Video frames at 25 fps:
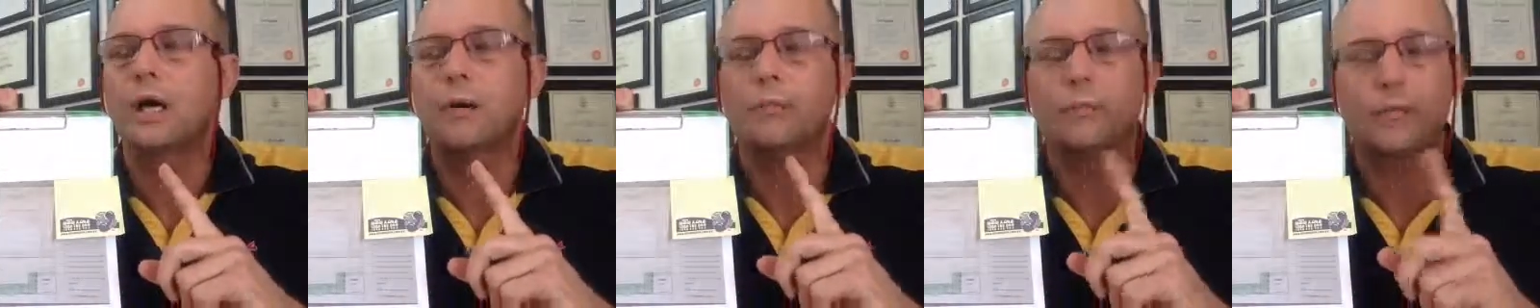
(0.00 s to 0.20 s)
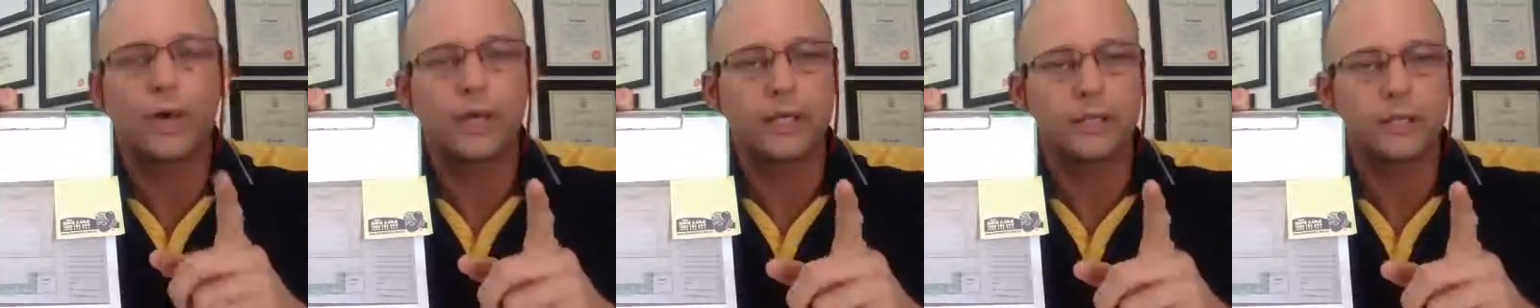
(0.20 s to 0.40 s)

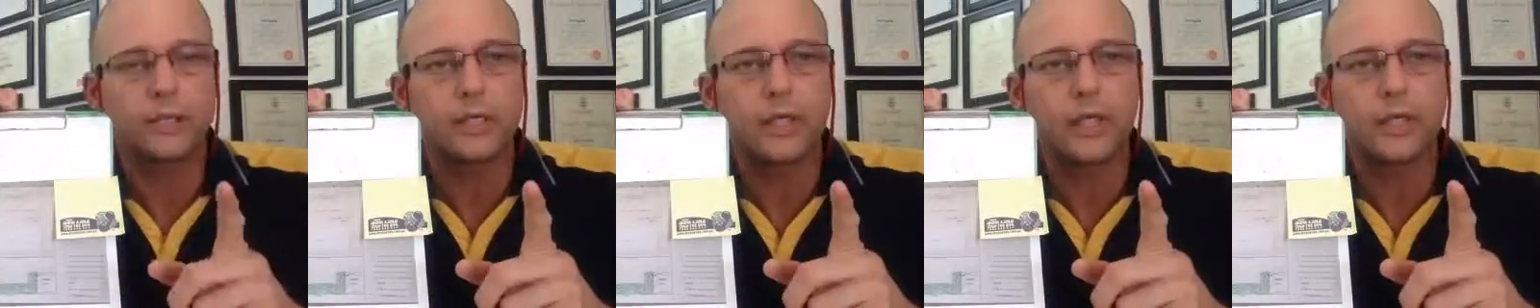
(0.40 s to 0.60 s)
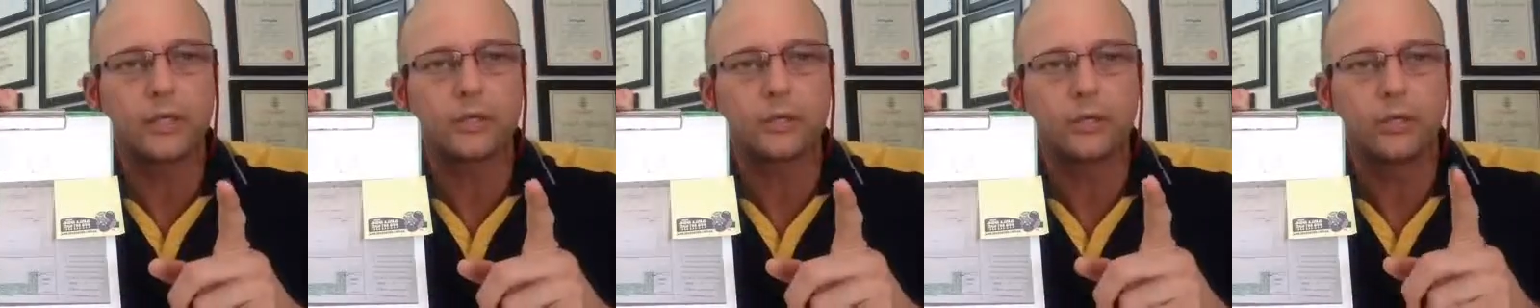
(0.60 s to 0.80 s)
breaks
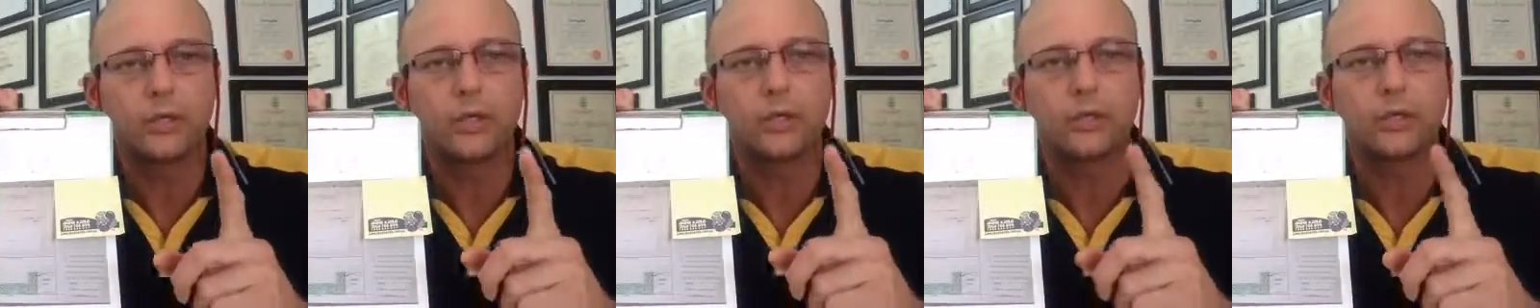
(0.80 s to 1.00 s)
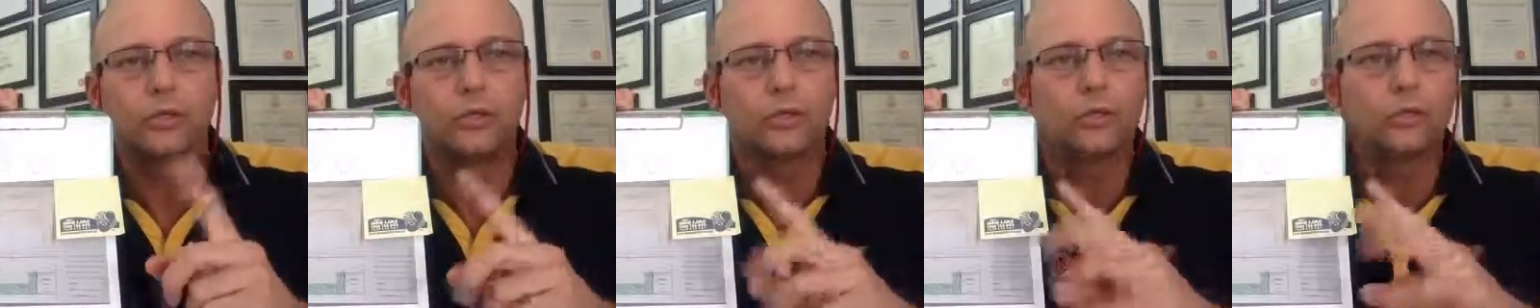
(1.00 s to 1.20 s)
down,
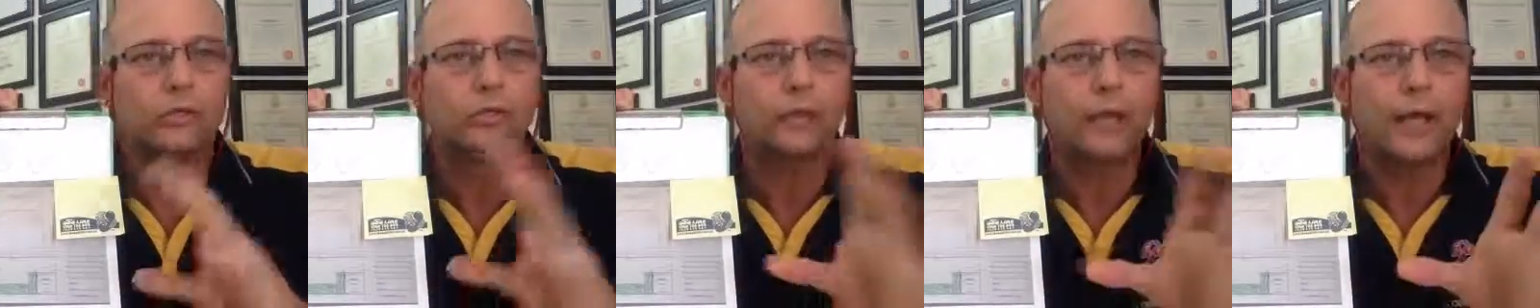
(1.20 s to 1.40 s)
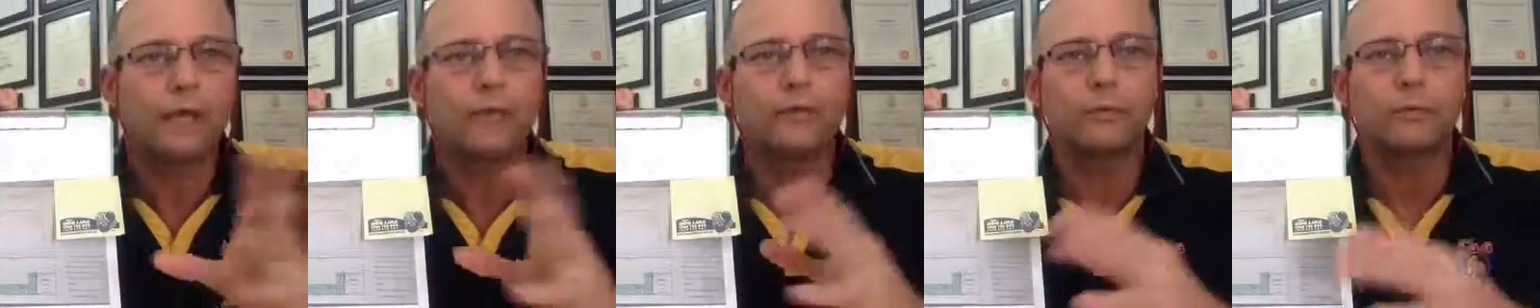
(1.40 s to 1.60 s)

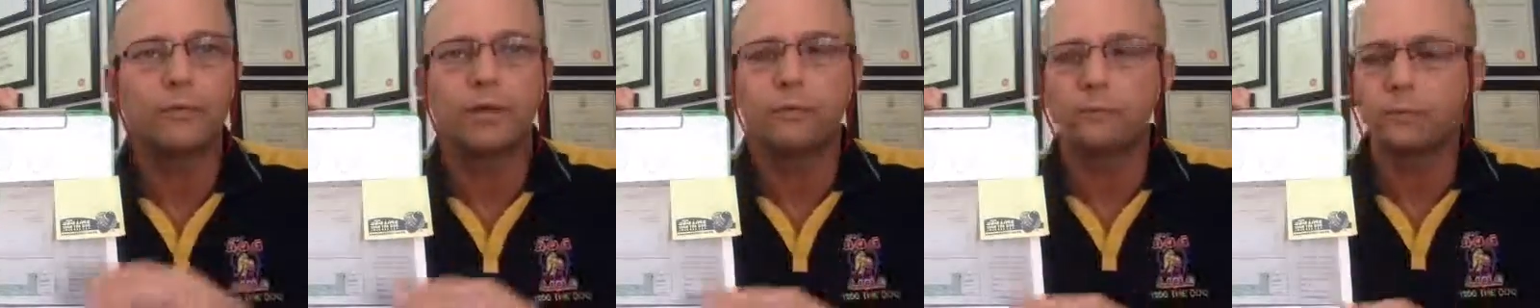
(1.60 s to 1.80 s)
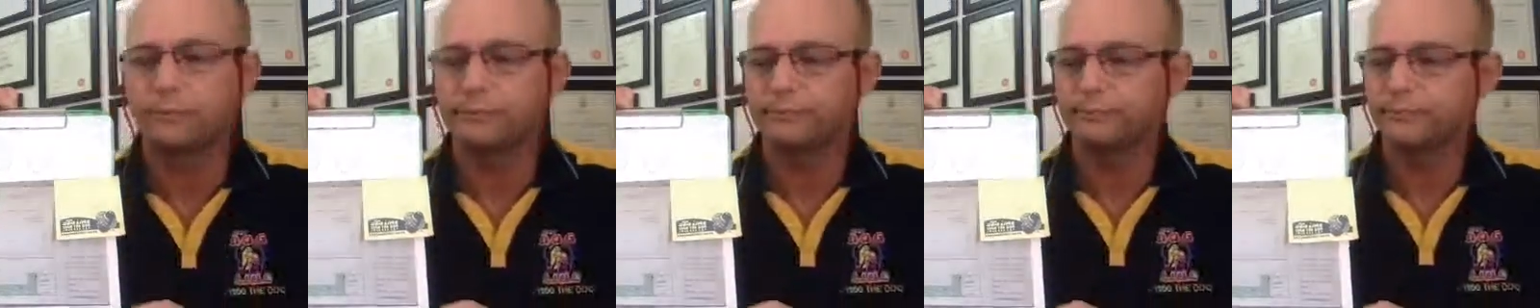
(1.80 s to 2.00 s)
you'll have a
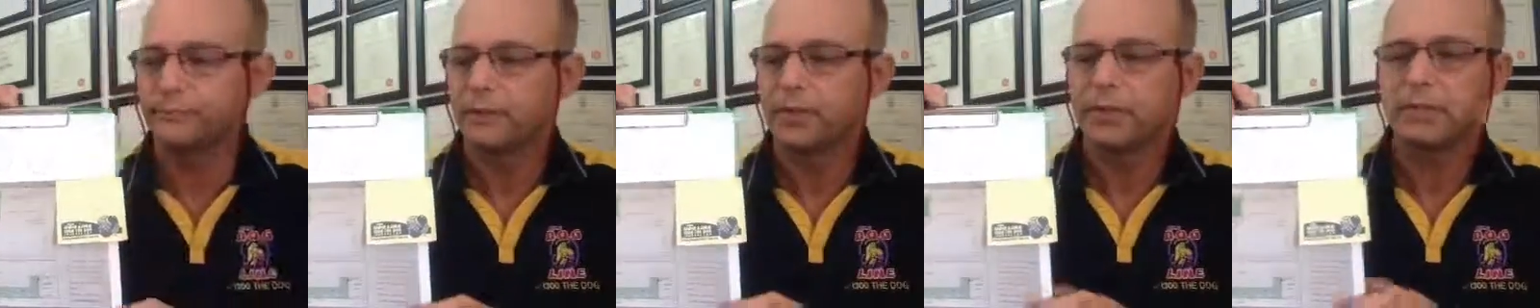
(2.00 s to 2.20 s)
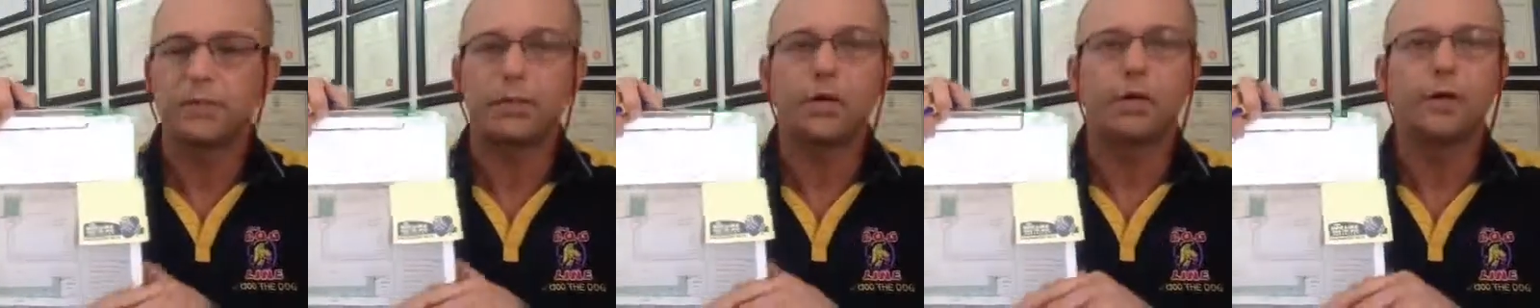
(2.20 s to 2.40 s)
problem.
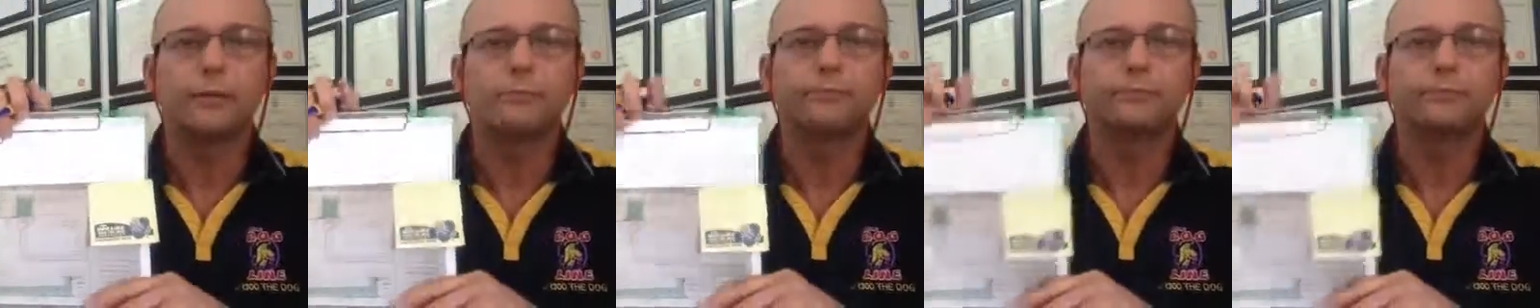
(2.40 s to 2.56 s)
So,